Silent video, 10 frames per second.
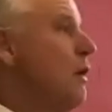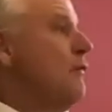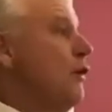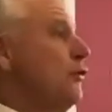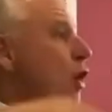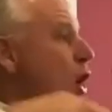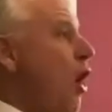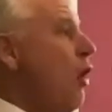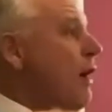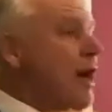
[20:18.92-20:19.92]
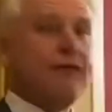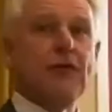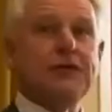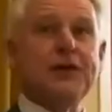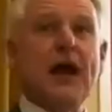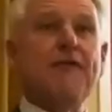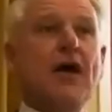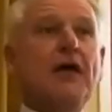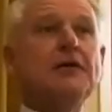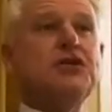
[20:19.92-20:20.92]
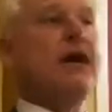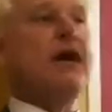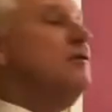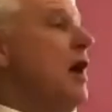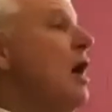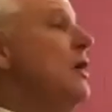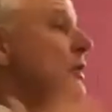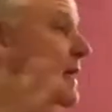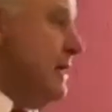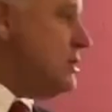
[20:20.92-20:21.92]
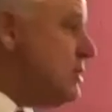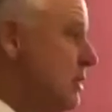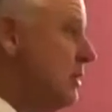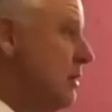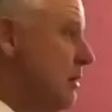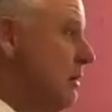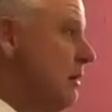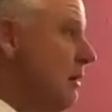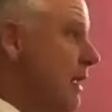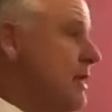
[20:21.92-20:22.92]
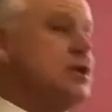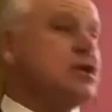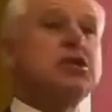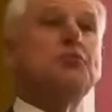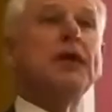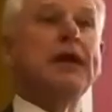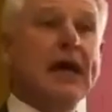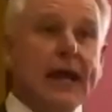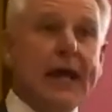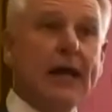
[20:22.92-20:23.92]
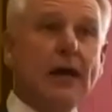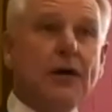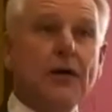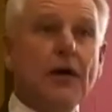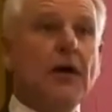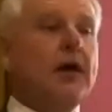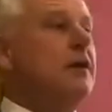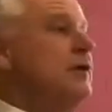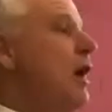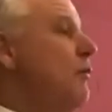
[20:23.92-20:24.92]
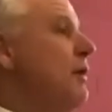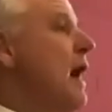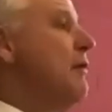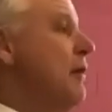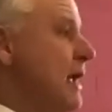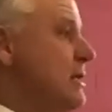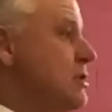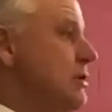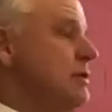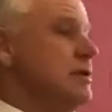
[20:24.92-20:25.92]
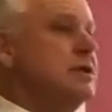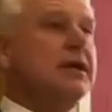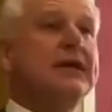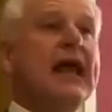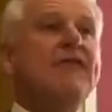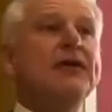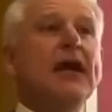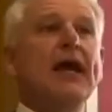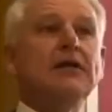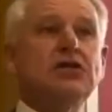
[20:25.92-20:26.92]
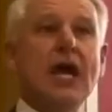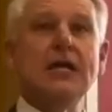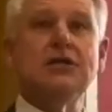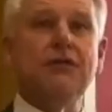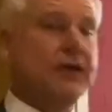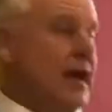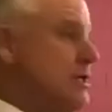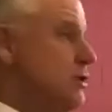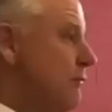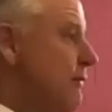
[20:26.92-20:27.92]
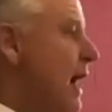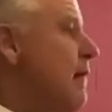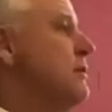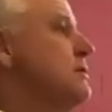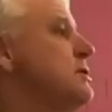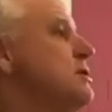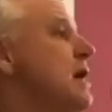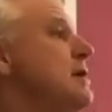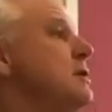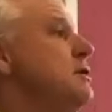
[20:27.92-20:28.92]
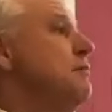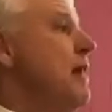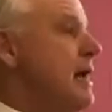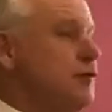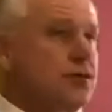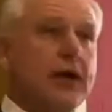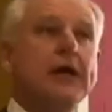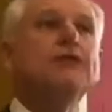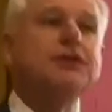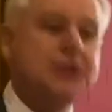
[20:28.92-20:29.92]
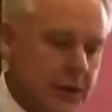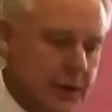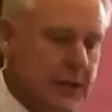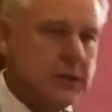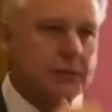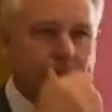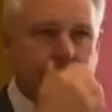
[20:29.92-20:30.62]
Those are all efforts that our fellowship has unleashed, and it's just the beginning, to help congregations navigate changing financial environments, changing demands related to facilities.